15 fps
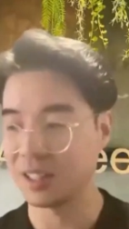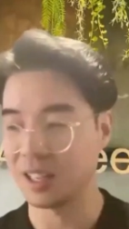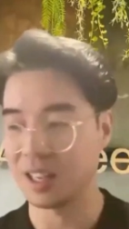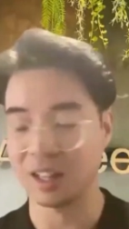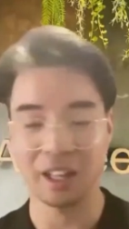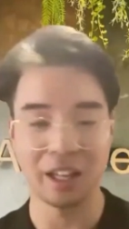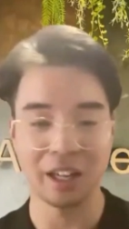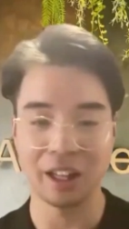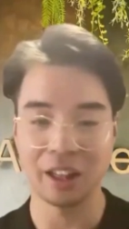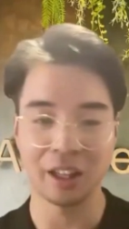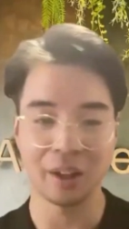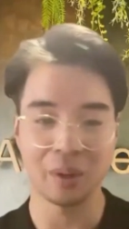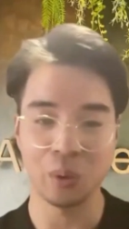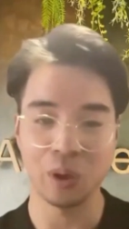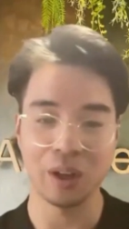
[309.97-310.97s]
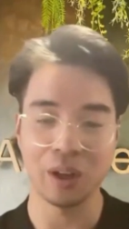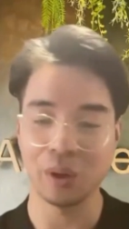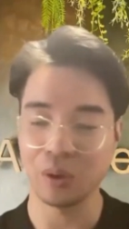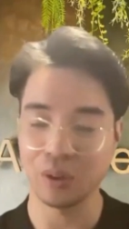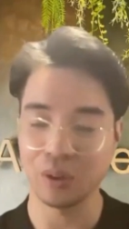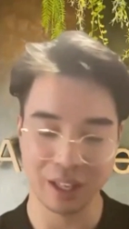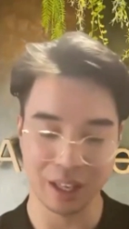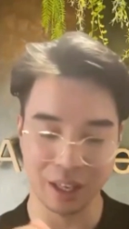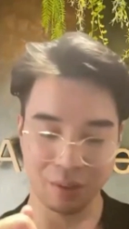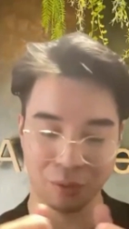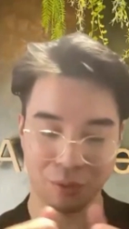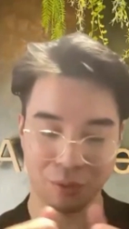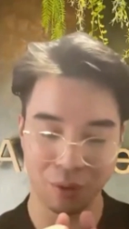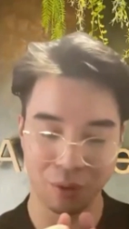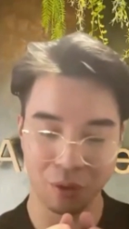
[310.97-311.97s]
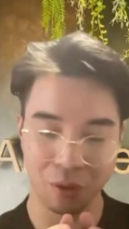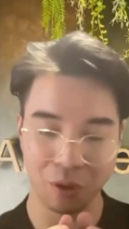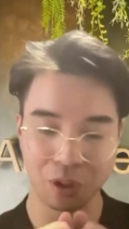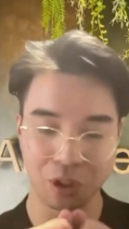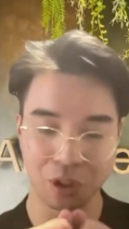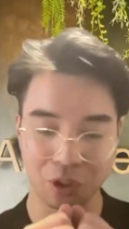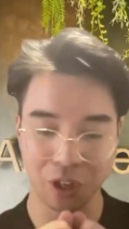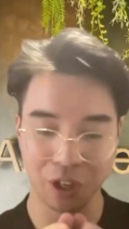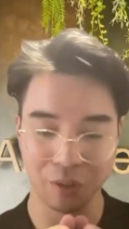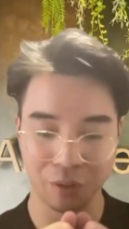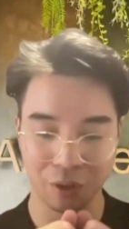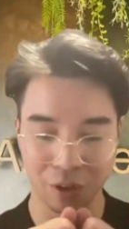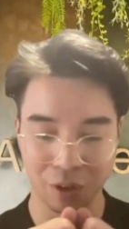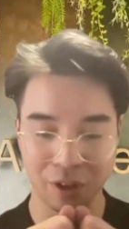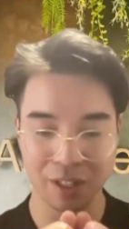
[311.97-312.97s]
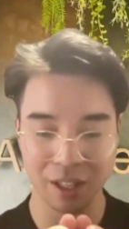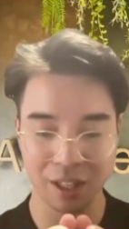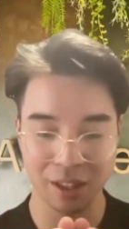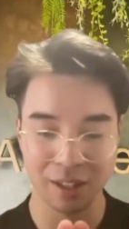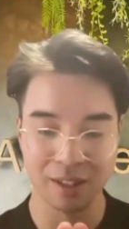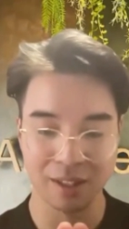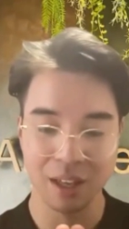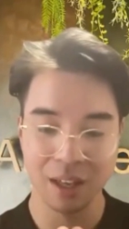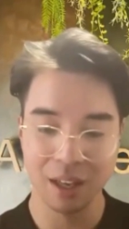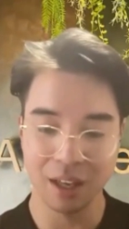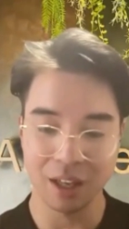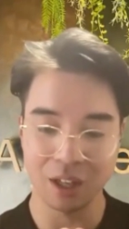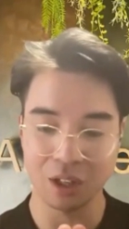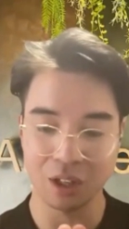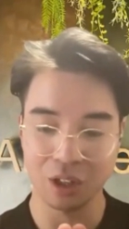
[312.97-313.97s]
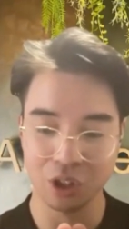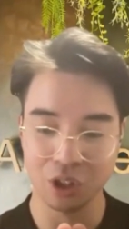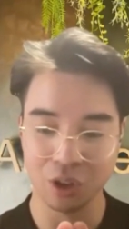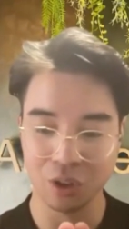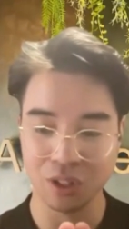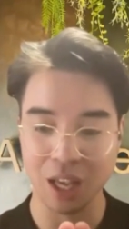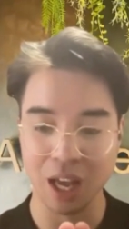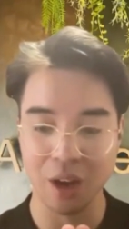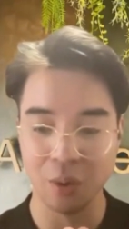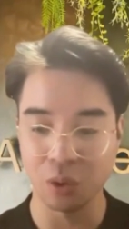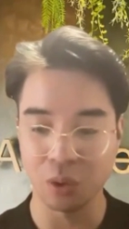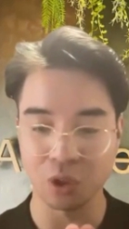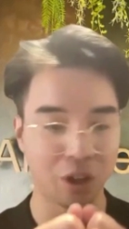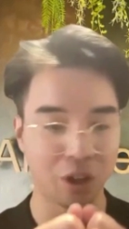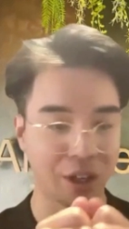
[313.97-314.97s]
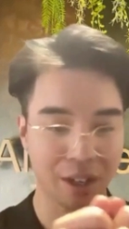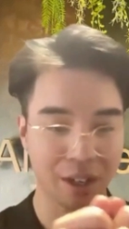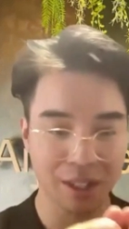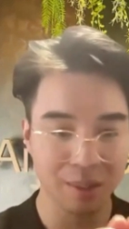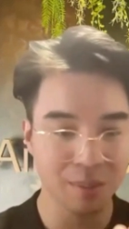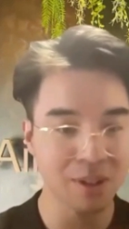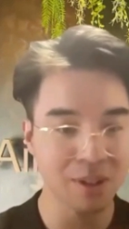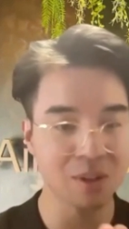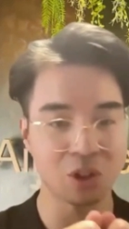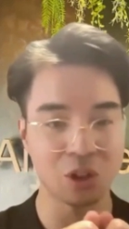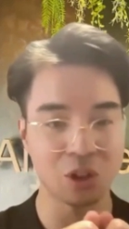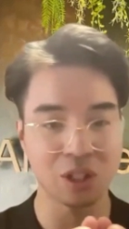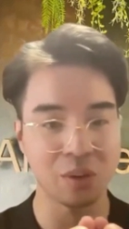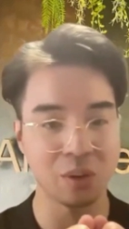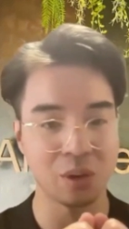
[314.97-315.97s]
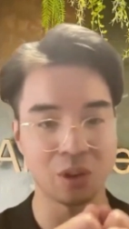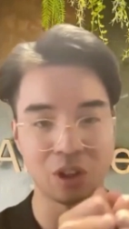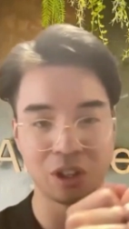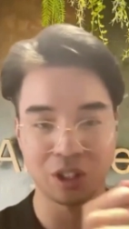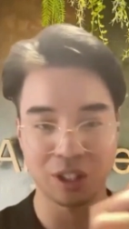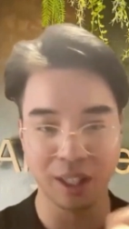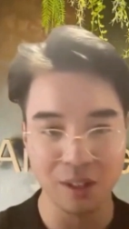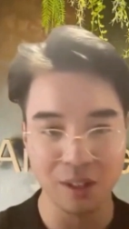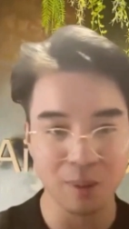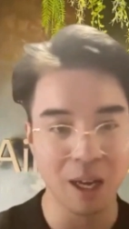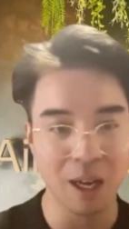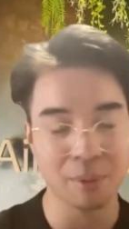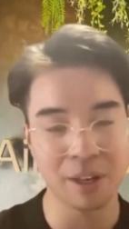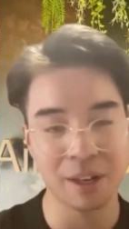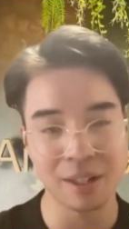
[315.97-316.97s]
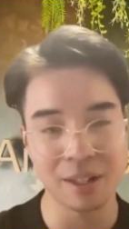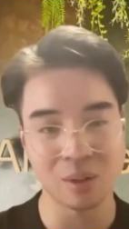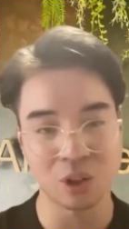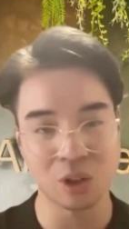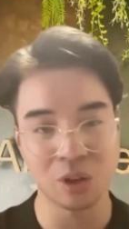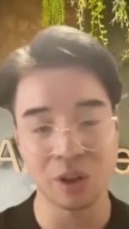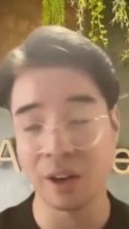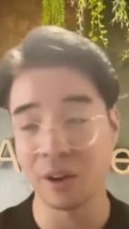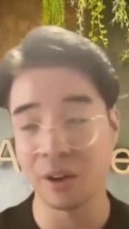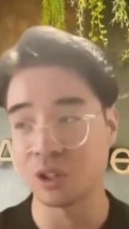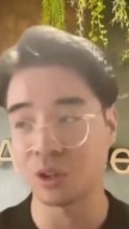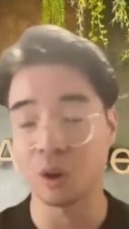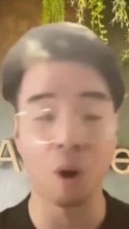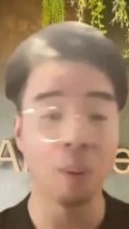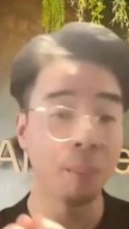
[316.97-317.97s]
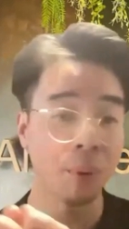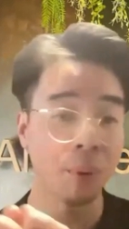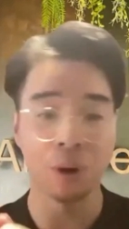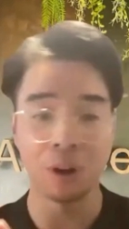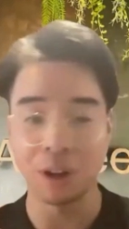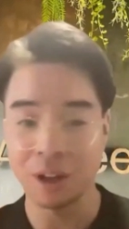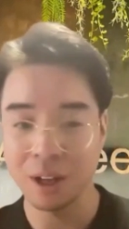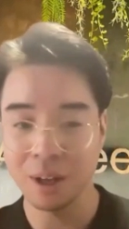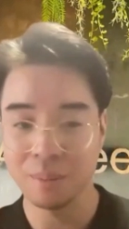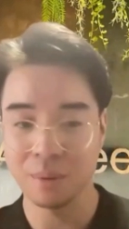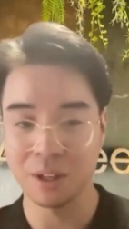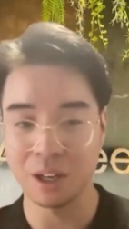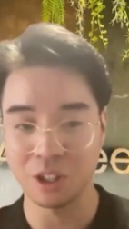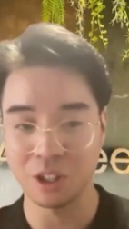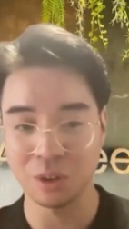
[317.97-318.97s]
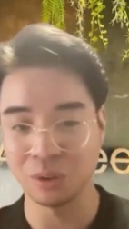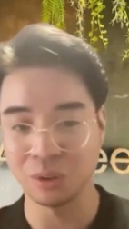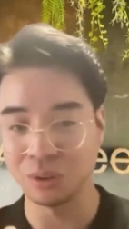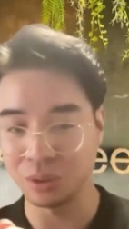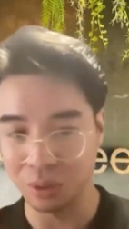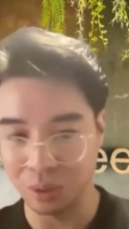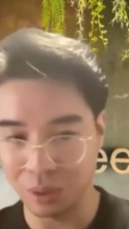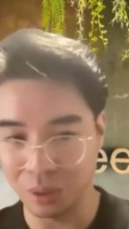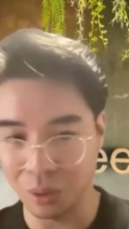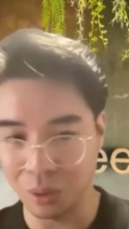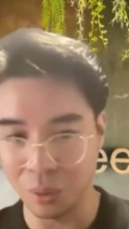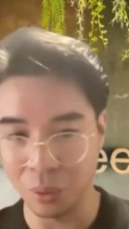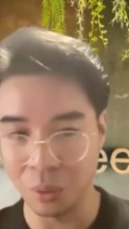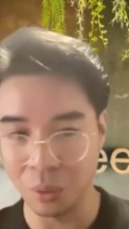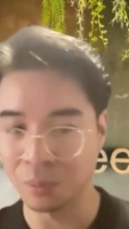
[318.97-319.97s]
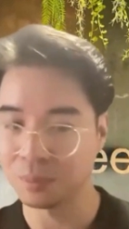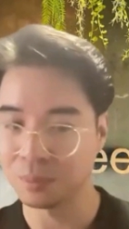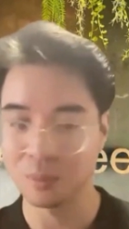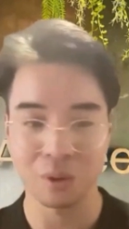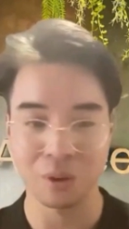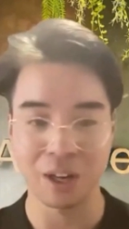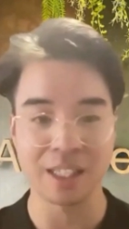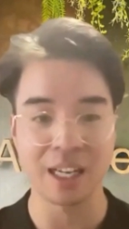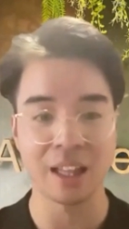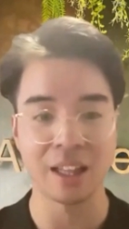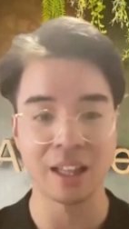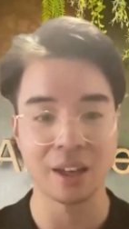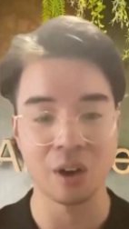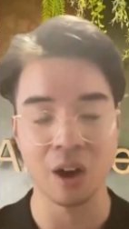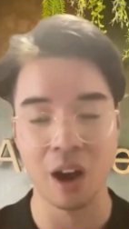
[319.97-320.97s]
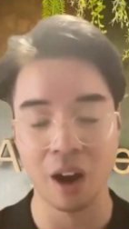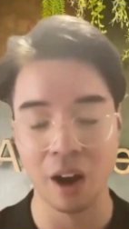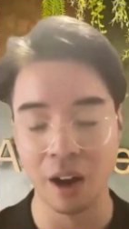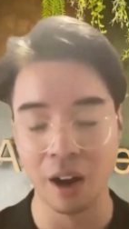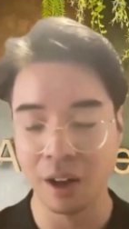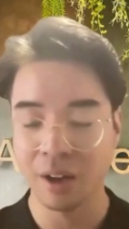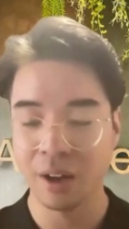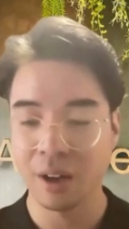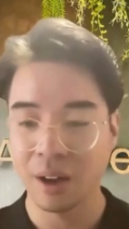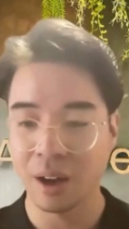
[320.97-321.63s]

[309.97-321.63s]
exactly. And I think we it was like if if you could treat a fundraise like this, it shows how you would treat customers, it shows how you treat sales pipelines, it'll show how you onboard potential new great talent that you hire.